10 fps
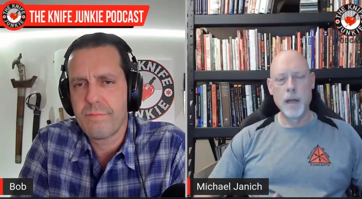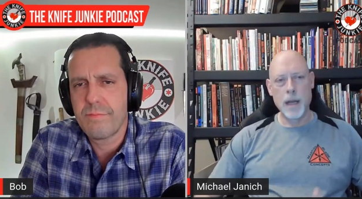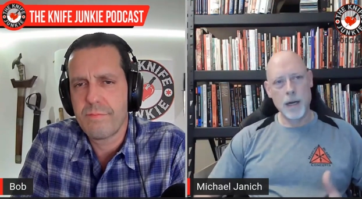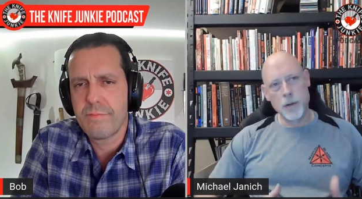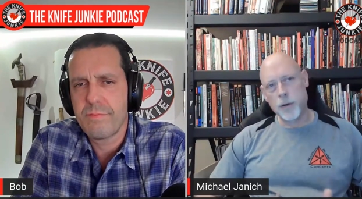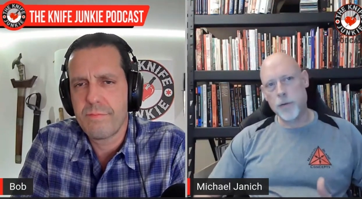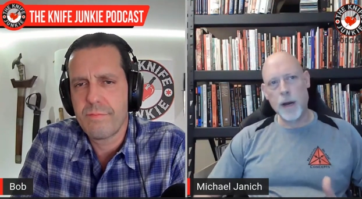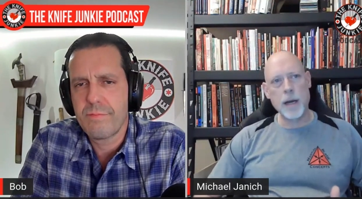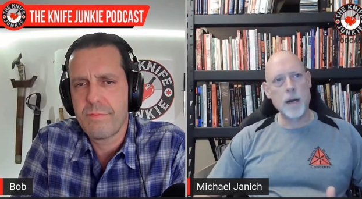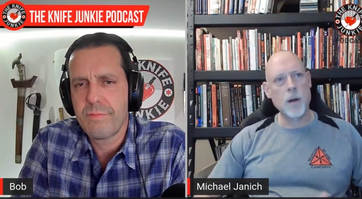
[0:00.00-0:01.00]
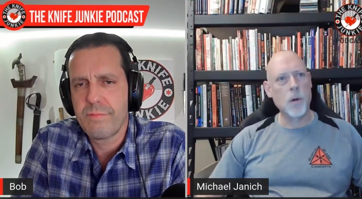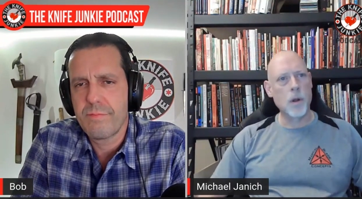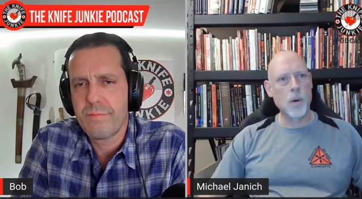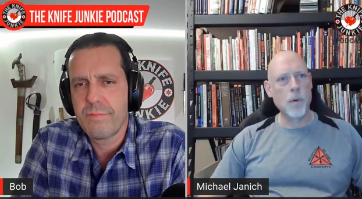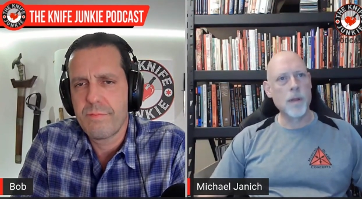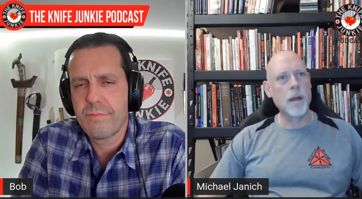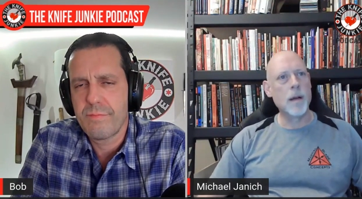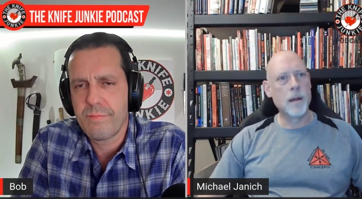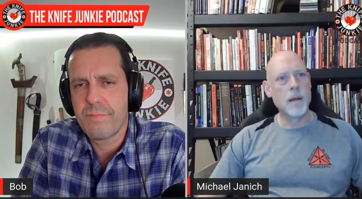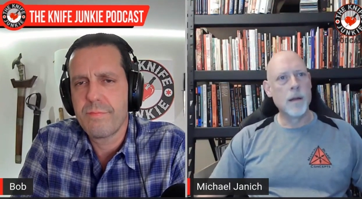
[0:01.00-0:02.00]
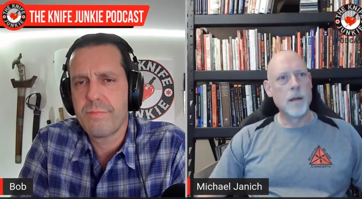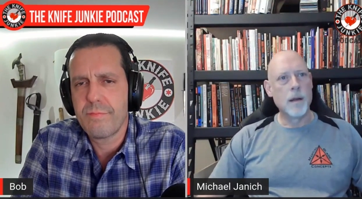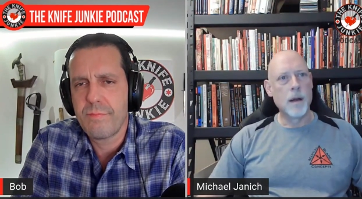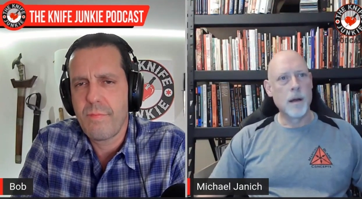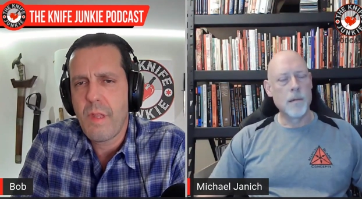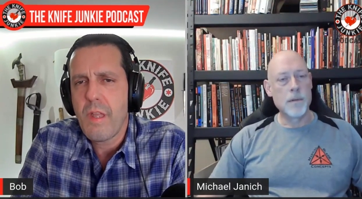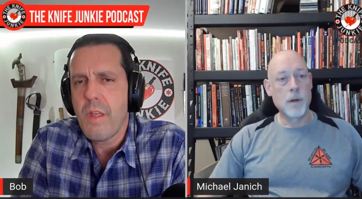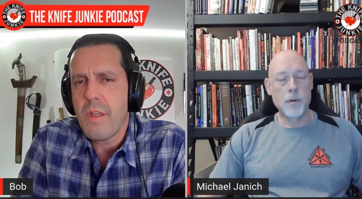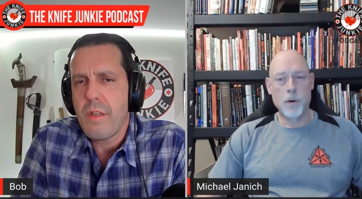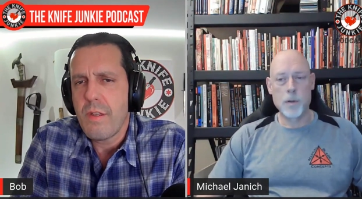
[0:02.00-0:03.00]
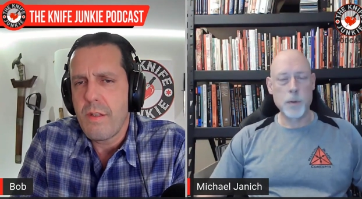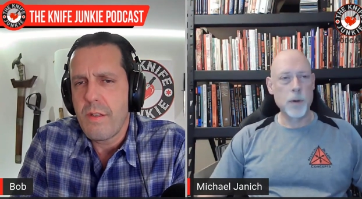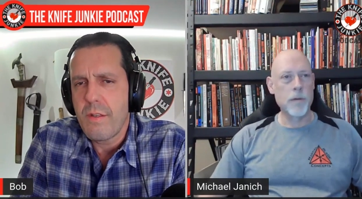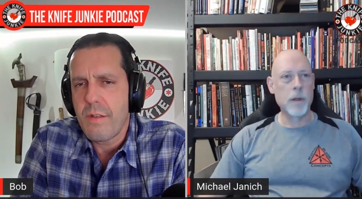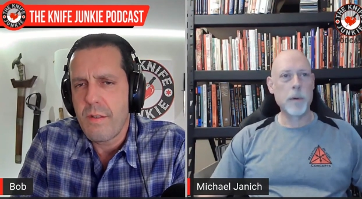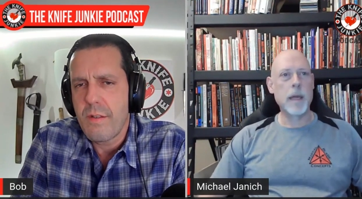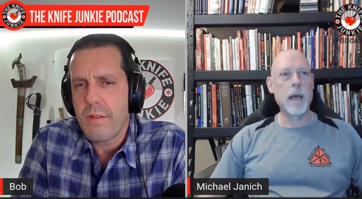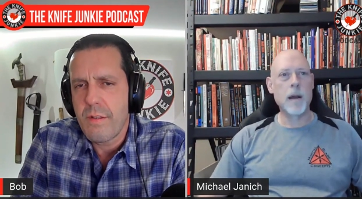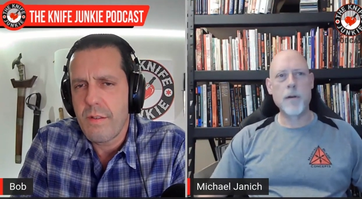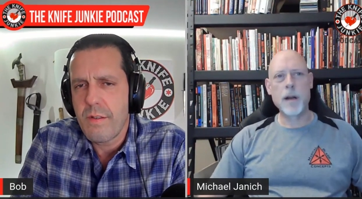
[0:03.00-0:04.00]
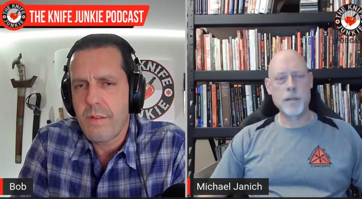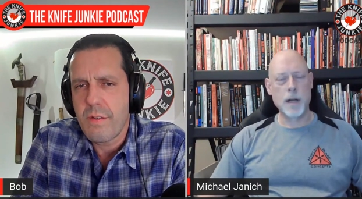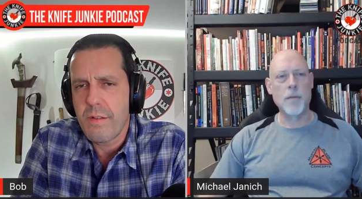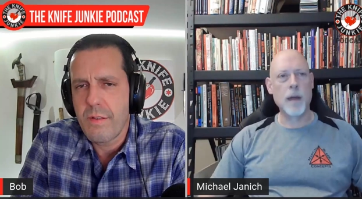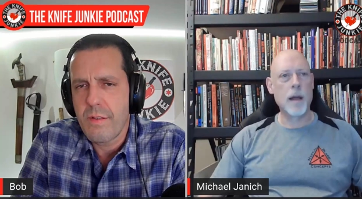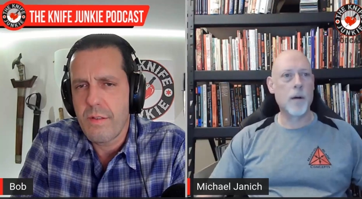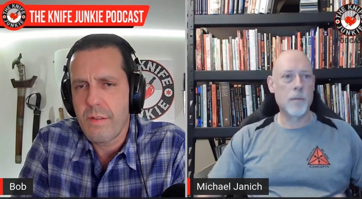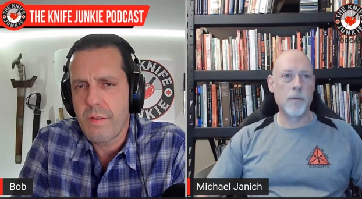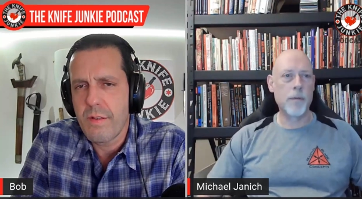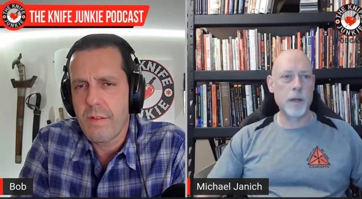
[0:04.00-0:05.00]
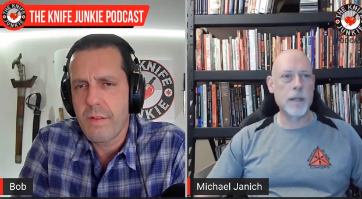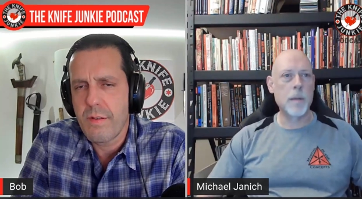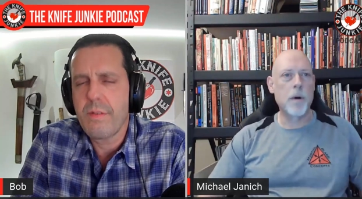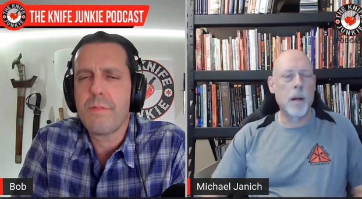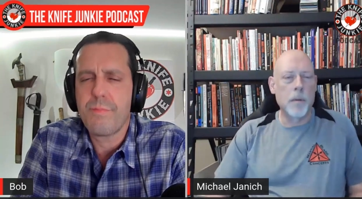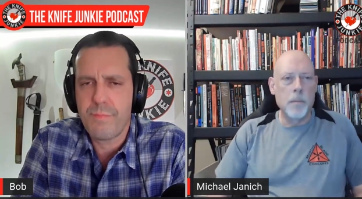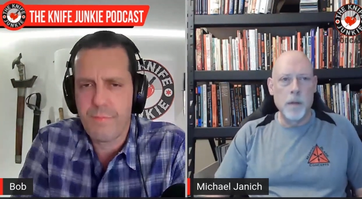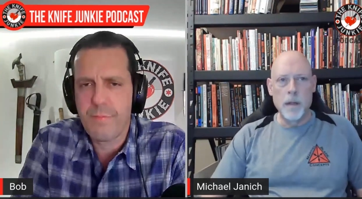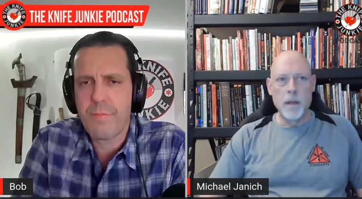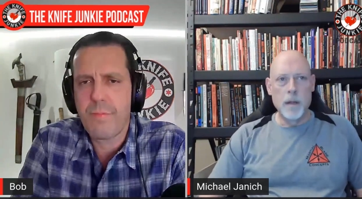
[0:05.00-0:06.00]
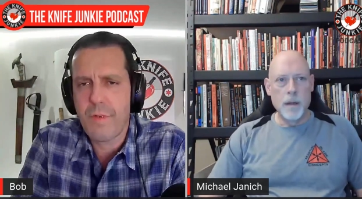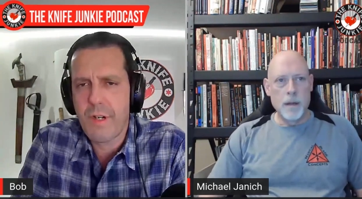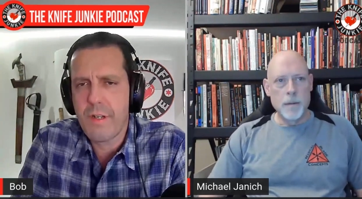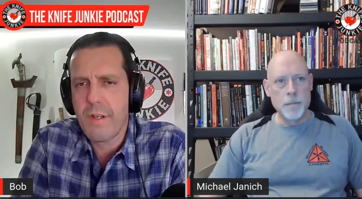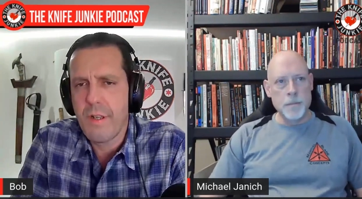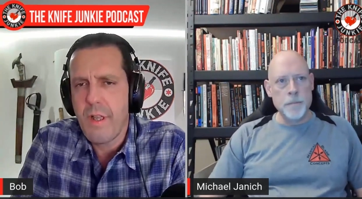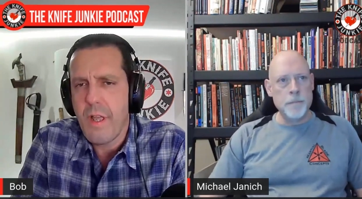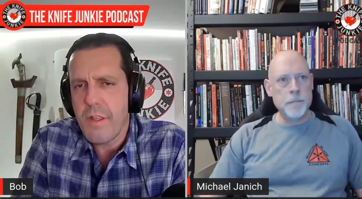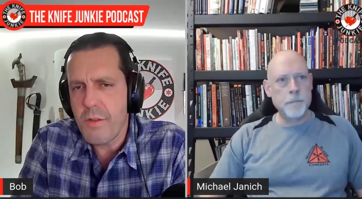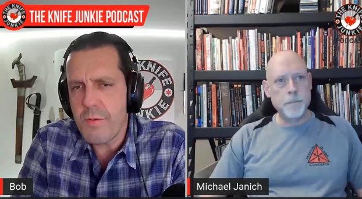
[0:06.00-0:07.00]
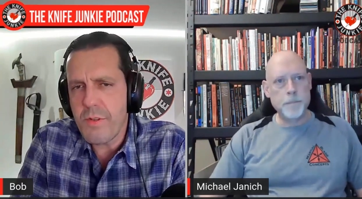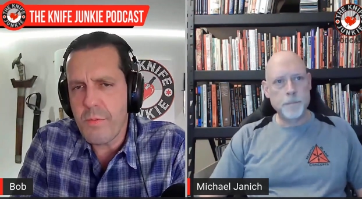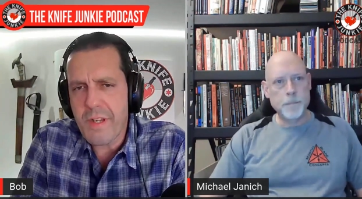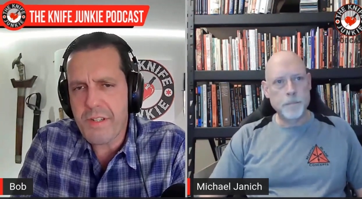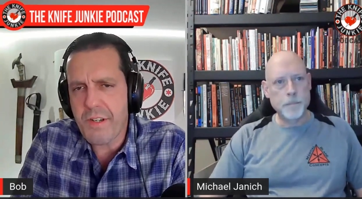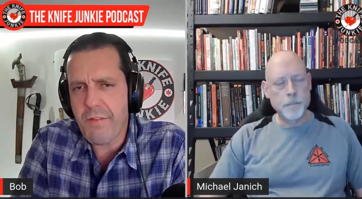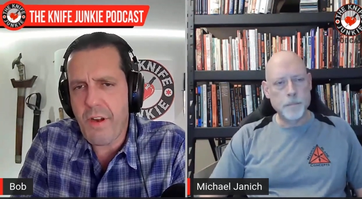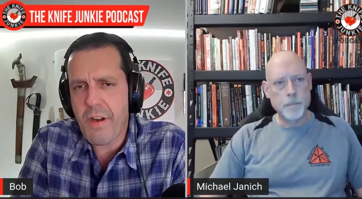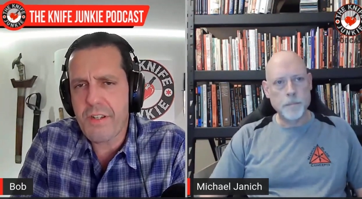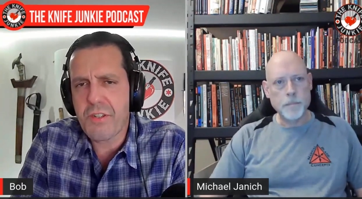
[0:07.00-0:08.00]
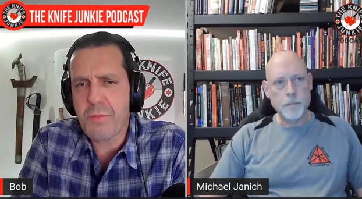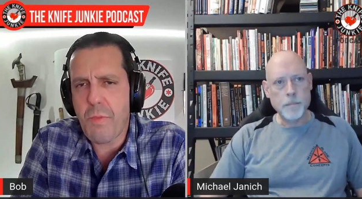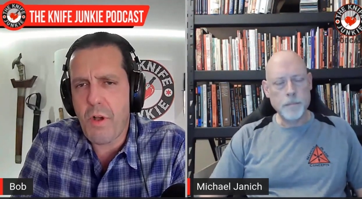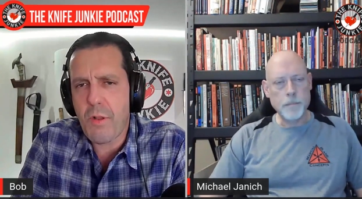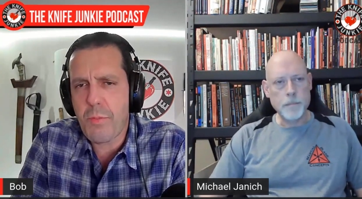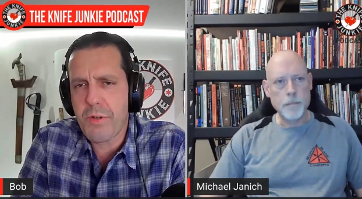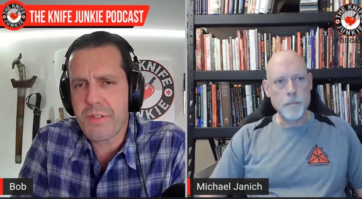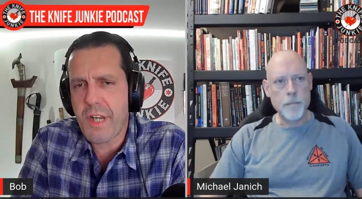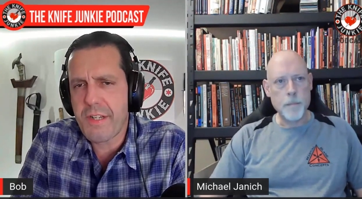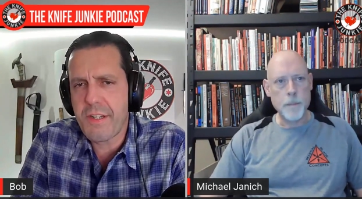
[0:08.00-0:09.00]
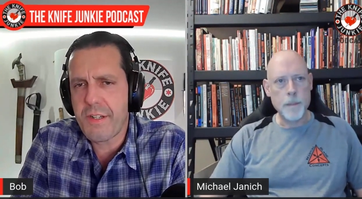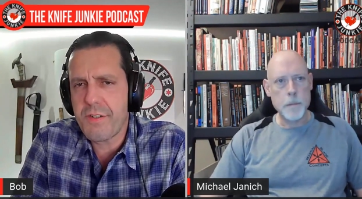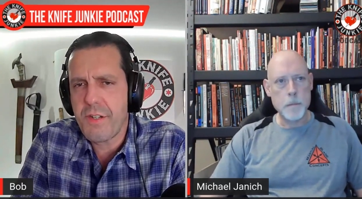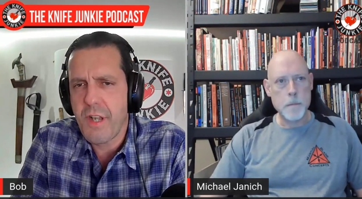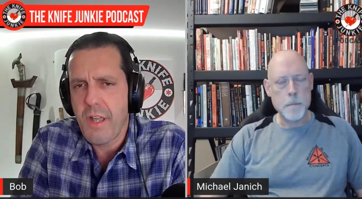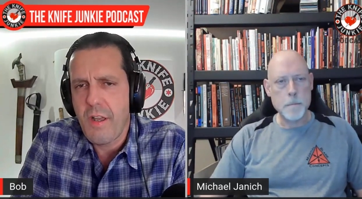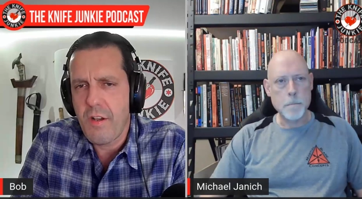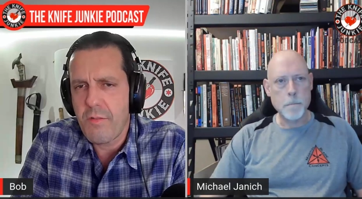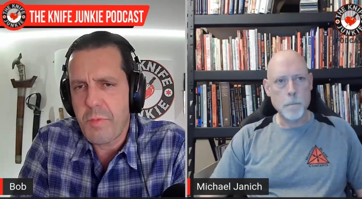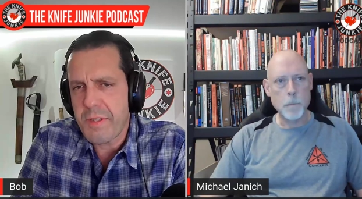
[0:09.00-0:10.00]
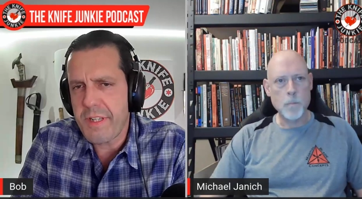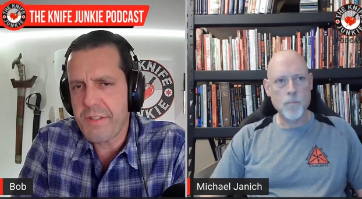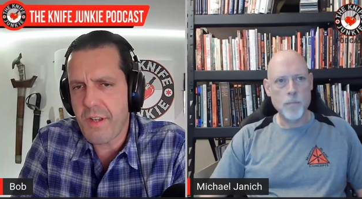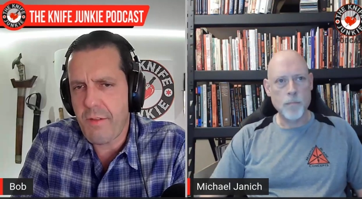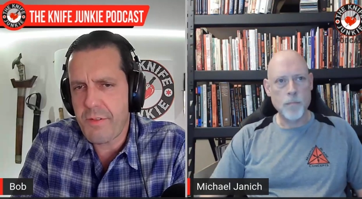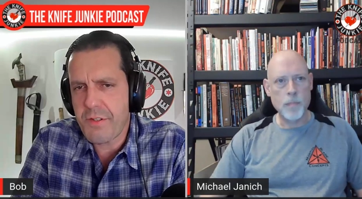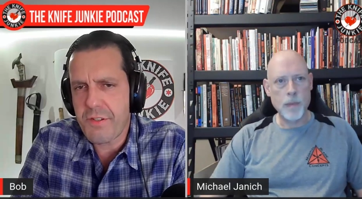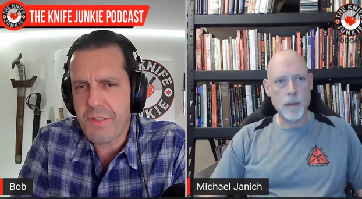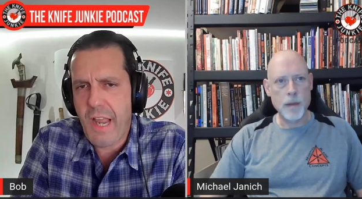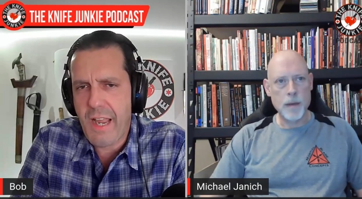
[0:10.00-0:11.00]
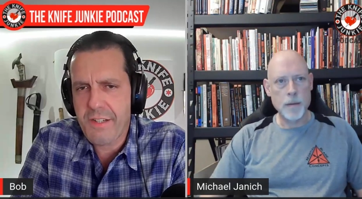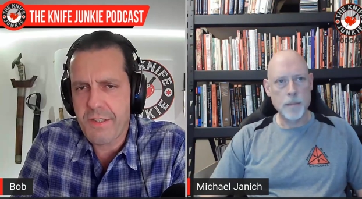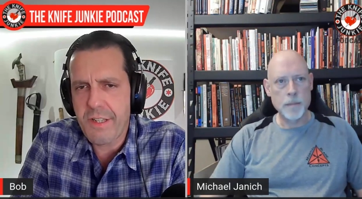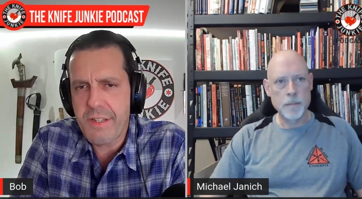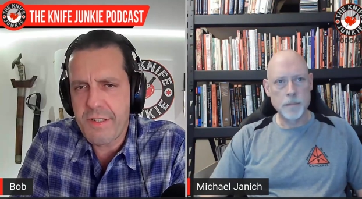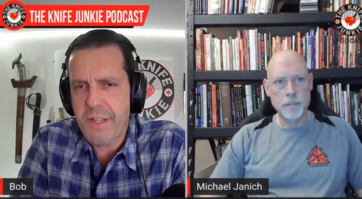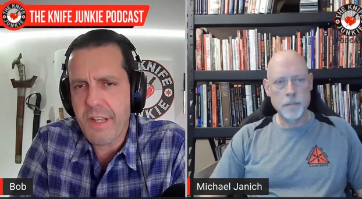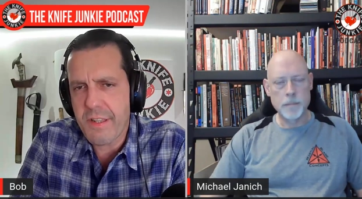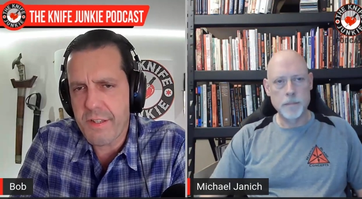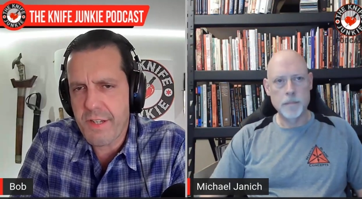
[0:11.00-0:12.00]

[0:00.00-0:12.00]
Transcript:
Speaker 1: any good training to go along with it. So, of course, we do everything we can to try to solve that or fix that problem.
Speaker 2: Right. You mentioned a very small percentage of police officers actually seek this